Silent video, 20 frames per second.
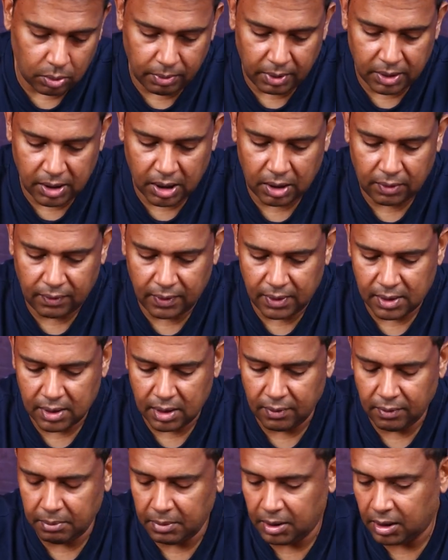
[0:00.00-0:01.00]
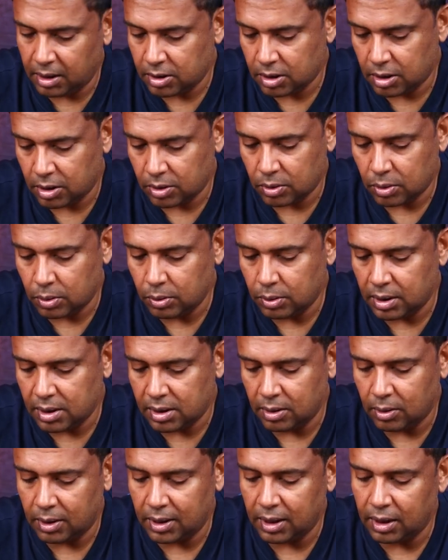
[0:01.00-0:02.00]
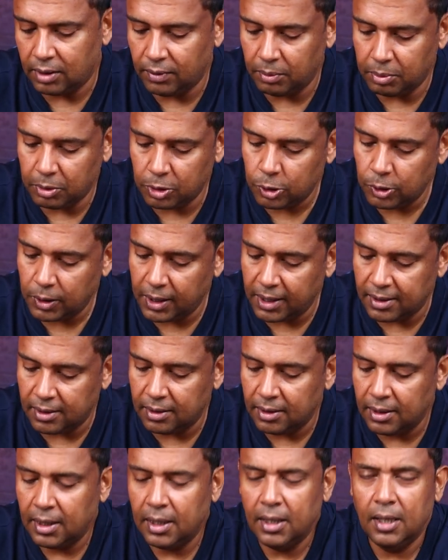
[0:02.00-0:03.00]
Bajaj Finserv, and Maharashtra Scooters and all that, if you put it together,